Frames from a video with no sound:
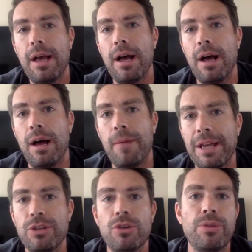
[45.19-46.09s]

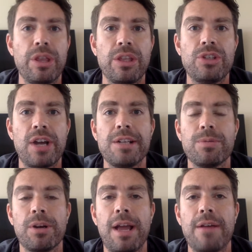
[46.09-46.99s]
I knew that the Giants
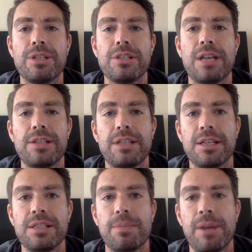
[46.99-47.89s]
were going to have success
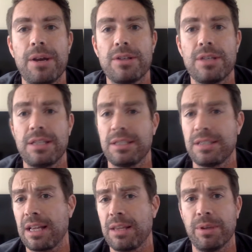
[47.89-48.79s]
against the Bears, and that's
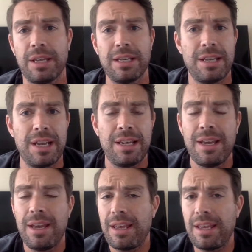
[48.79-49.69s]
exactly what they did.
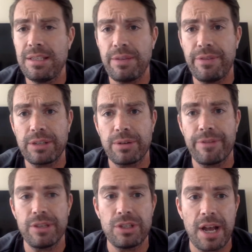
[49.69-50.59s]
Easy victory
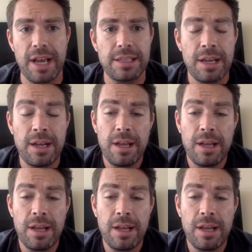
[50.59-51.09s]
for the Giants.